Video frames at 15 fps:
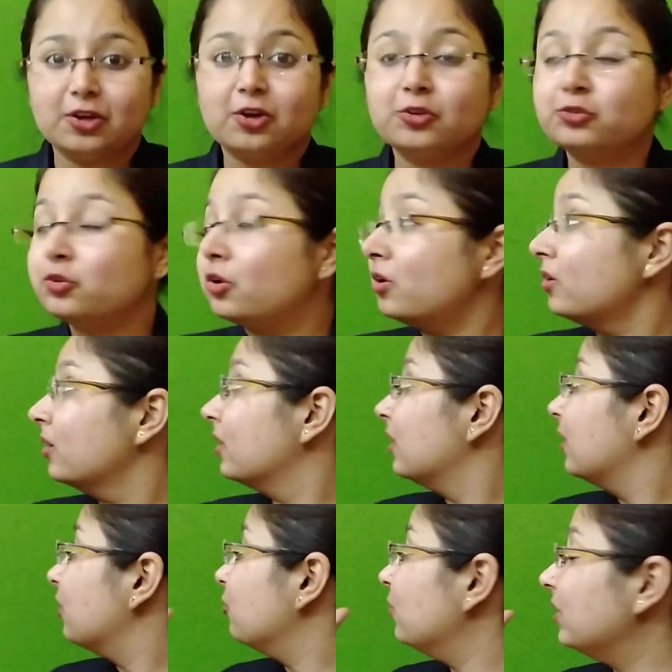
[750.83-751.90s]
So
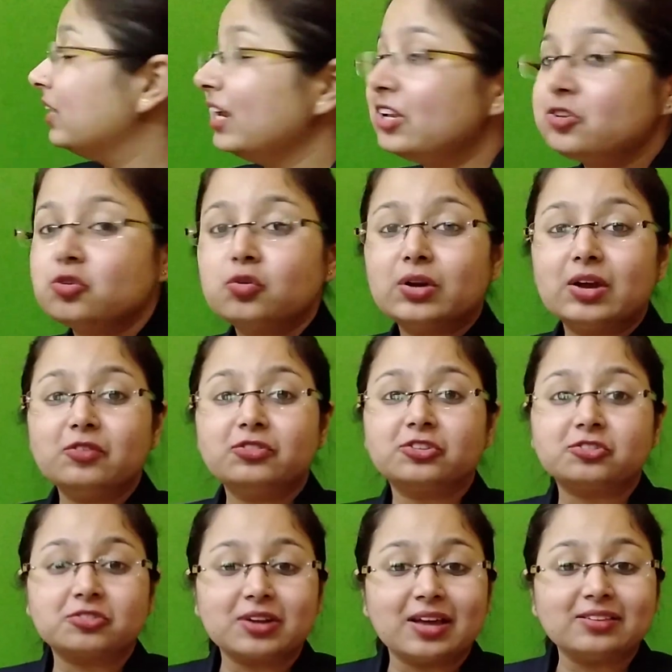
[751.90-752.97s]
we need to give
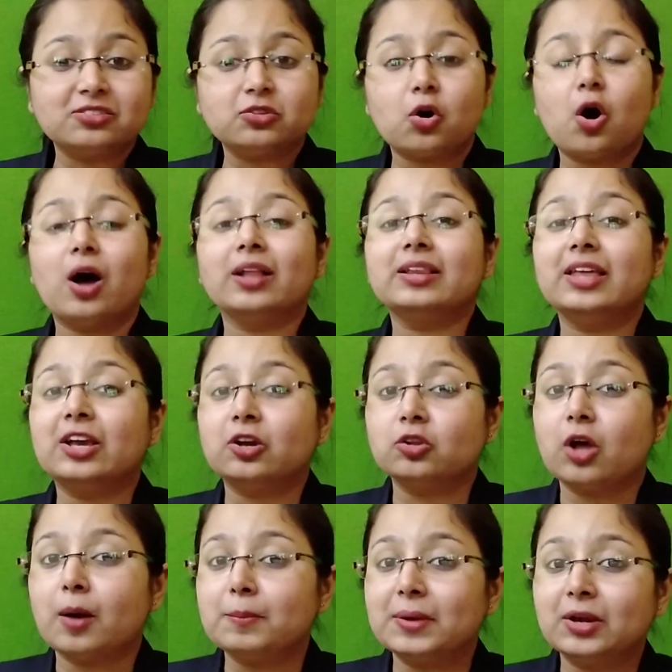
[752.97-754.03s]
stress on
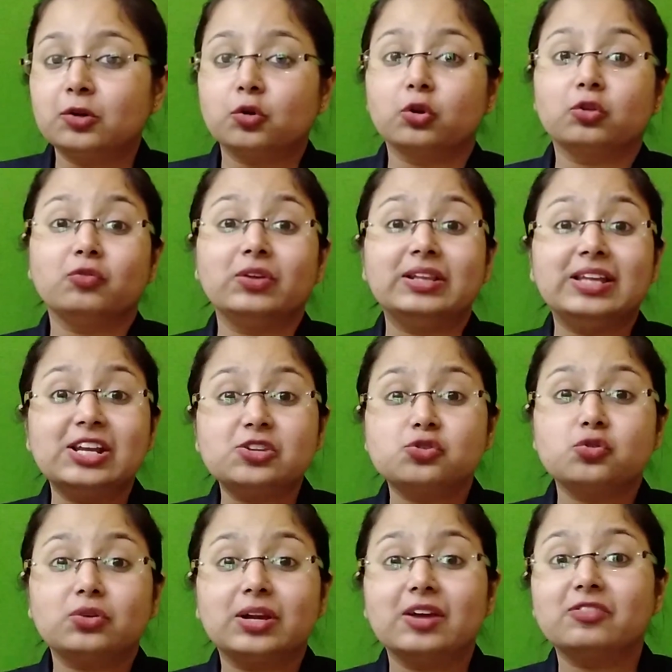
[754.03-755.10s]
economic growth, we need
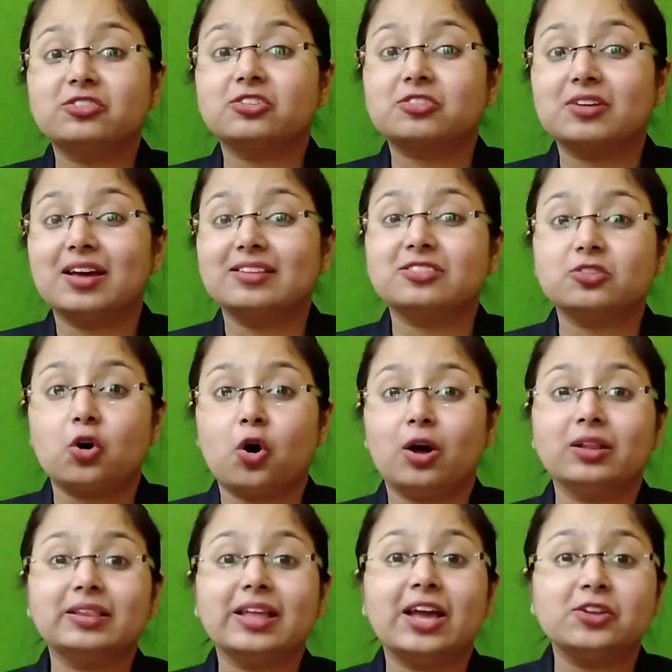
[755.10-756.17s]
to give stress
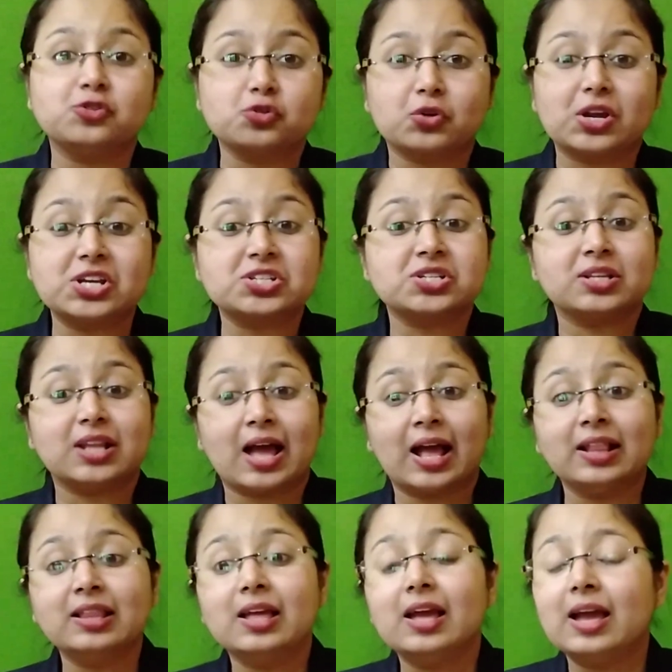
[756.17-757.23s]
on education
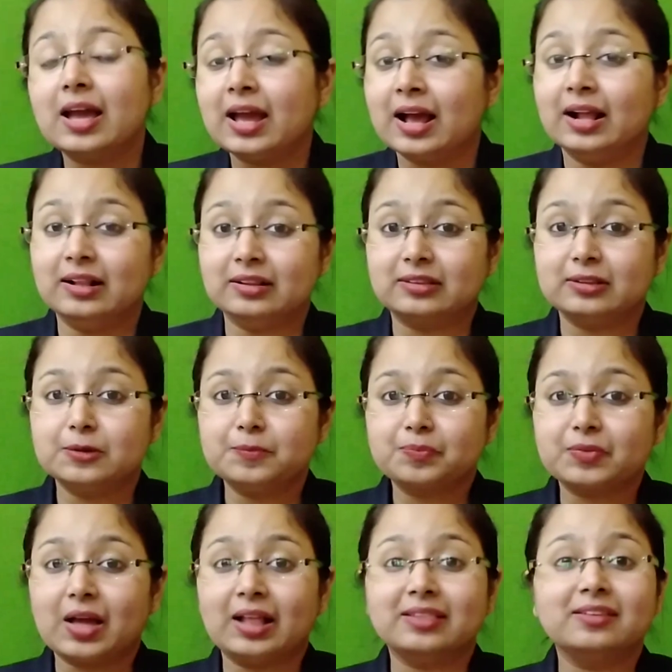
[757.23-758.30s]
and health,
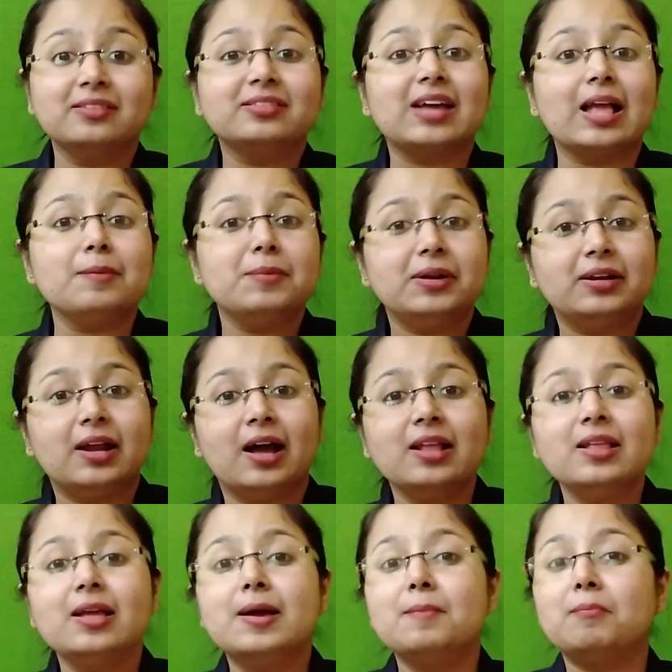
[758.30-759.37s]
and this can be done
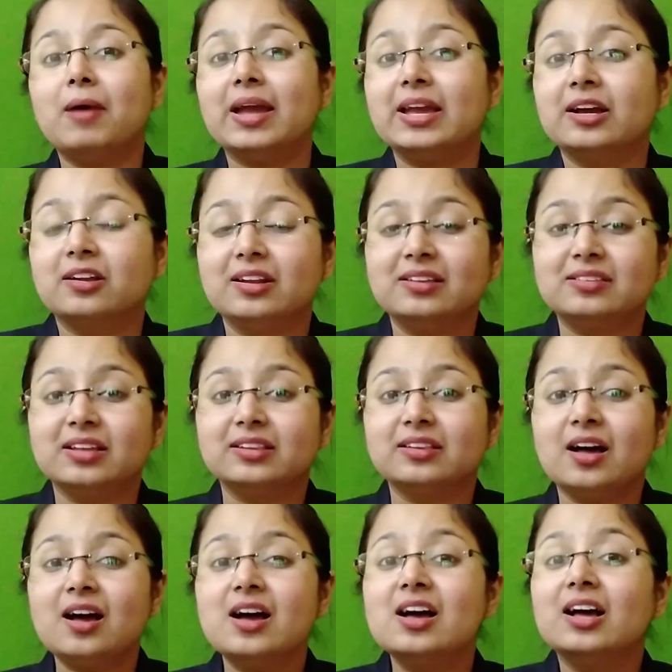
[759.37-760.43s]
by increasing
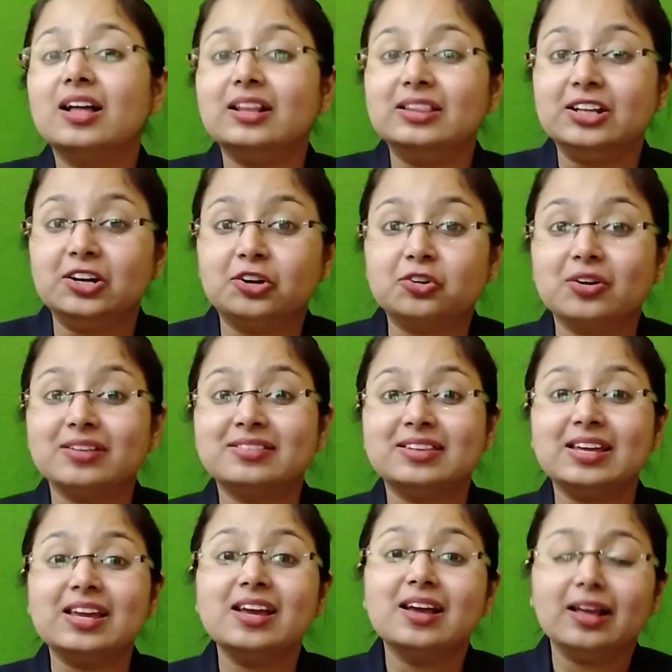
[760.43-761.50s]
the
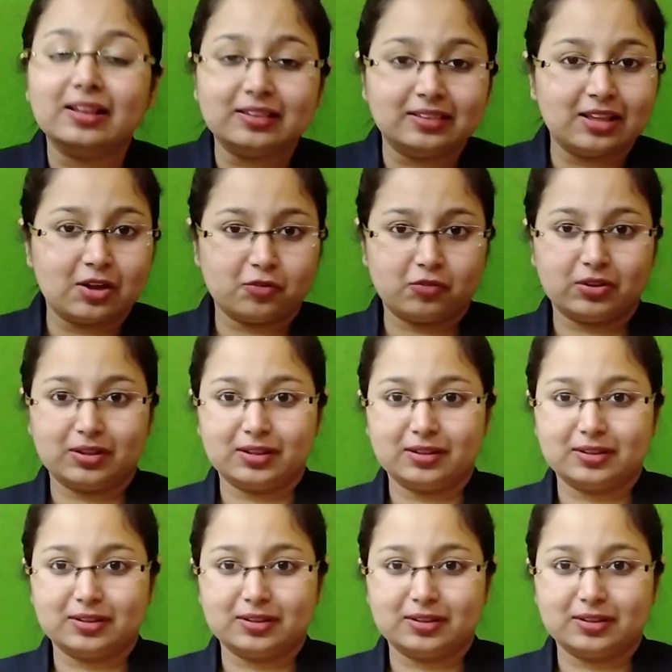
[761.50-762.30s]
literacy level.